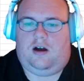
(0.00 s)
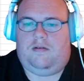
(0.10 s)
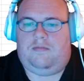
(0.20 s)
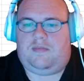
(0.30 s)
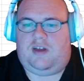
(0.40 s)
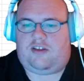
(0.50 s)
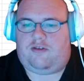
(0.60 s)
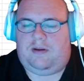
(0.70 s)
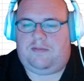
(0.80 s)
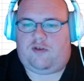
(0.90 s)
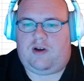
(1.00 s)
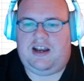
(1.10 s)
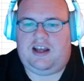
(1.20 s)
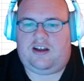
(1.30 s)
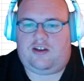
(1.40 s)
Extreme
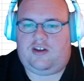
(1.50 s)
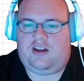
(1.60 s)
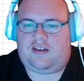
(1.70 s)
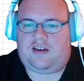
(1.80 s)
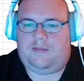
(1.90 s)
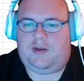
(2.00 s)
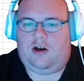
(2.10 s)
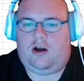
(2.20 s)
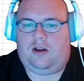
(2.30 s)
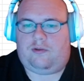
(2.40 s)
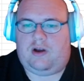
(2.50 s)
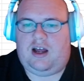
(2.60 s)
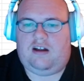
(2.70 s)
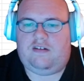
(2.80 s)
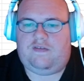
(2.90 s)
training, she is going to be all
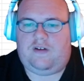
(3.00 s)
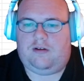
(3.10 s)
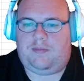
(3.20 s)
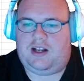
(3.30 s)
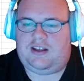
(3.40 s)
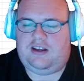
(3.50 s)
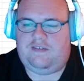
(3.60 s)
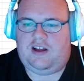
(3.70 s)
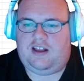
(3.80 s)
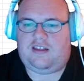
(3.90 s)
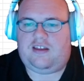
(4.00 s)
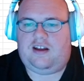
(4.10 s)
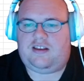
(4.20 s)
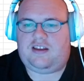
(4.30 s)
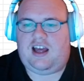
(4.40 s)
around, followed by defense,
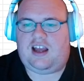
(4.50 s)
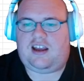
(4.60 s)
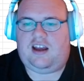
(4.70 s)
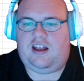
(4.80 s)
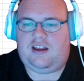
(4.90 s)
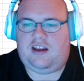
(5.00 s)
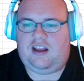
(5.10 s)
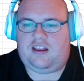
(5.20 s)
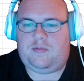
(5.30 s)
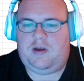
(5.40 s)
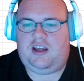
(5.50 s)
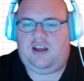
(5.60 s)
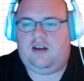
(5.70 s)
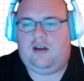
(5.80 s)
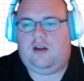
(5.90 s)
attack, and then HP,
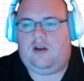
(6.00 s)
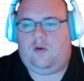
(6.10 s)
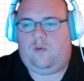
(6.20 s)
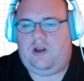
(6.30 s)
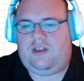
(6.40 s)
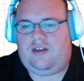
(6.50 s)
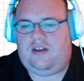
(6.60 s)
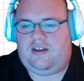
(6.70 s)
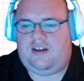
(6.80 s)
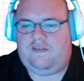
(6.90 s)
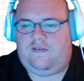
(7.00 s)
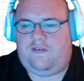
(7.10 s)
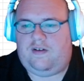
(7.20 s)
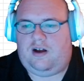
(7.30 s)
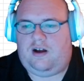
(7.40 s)
with the
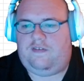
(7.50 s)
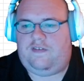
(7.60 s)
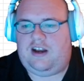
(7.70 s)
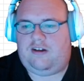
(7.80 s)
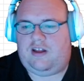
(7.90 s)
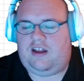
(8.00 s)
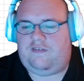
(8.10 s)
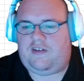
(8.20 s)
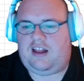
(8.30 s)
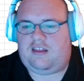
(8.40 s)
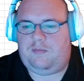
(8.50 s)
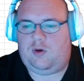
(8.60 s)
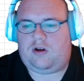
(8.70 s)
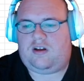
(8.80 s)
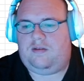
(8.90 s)
final advanced
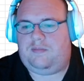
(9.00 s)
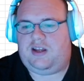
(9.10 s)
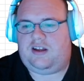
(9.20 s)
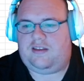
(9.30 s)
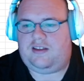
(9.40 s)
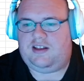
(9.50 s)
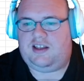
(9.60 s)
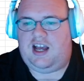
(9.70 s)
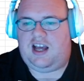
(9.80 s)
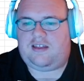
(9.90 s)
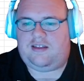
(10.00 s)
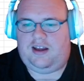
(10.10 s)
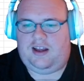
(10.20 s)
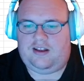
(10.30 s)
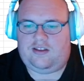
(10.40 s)
book being the last
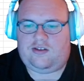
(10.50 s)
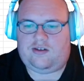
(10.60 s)
stage.